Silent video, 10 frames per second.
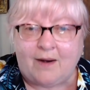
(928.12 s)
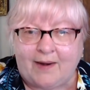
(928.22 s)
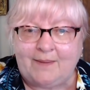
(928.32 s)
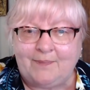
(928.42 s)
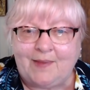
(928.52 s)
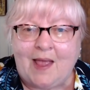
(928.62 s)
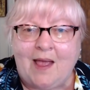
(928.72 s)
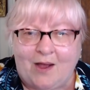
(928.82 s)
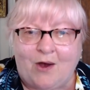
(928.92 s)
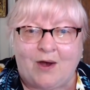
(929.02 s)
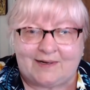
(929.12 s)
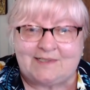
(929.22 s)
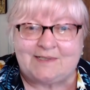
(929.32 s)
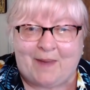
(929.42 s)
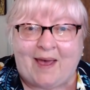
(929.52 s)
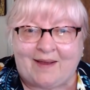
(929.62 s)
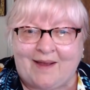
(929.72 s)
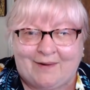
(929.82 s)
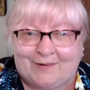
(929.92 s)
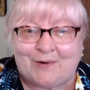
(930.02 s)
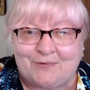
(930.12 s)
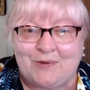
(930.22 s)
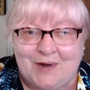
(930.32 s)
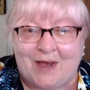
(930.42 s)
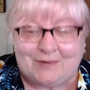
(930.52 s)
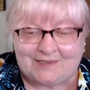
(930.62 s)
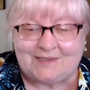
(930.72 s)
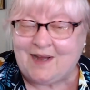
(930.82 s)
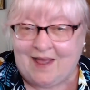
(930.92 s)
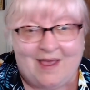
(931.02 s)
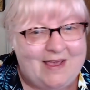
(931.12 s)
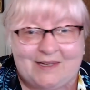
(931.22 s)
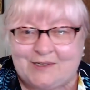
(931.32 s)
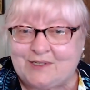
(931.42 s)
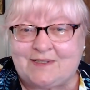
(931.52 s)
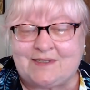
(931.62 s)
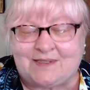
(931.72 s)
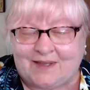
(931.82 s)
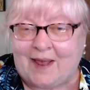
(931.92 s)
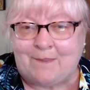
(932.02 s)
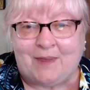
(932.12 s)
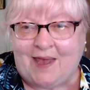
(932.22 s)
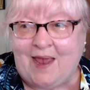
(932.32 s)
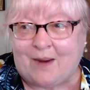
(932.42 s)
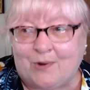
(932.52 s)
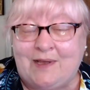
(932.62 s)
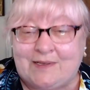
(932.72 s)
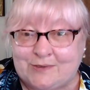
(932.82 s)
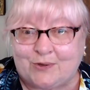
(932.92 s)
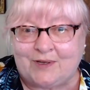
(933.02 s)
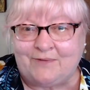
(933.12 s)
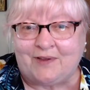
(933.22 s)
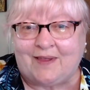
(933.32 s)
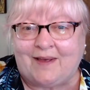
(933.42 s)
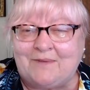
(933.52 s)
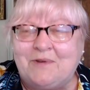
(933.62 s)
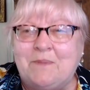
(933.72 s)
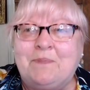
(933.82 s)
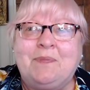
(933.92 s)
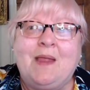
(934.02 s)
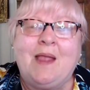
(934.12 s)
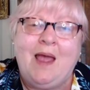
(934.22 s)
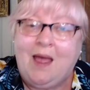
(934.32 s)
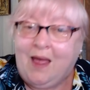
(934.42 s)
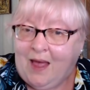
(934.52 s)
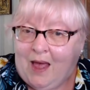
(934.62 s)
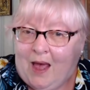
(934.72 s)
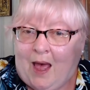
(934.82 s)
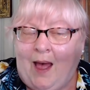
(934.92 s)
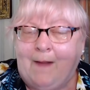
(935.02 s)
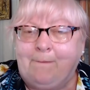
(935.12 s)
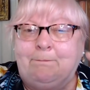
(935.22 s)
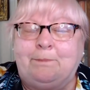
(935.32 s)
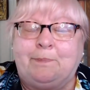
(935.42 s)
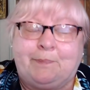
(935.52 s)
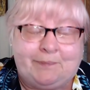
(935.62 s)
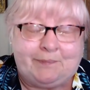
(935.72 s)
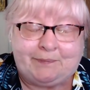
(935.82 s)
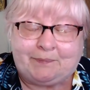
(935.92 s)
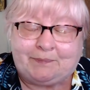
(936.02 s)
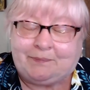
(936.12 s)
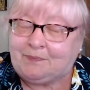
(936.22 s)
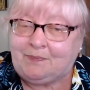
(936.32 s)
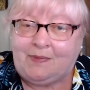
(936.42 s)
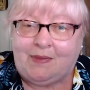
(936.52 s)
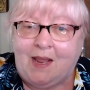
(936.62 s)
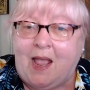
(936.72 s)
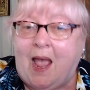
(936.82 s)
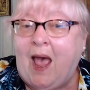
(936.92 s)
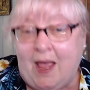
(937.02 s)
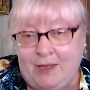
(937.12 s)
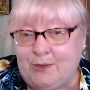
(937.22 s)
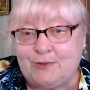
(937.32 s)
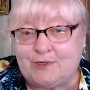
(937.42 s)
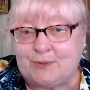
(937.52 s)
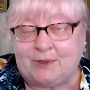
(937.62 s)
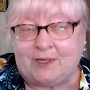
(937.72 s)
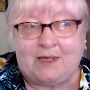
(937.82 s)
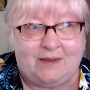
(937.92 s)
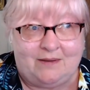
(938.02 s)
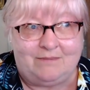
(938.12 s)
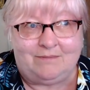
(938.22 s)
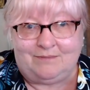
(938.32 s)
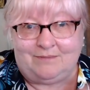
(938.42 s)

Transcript: All right, Audie's back. I don't know if you noticed. He just slammed the camera. He's looking for love. I usually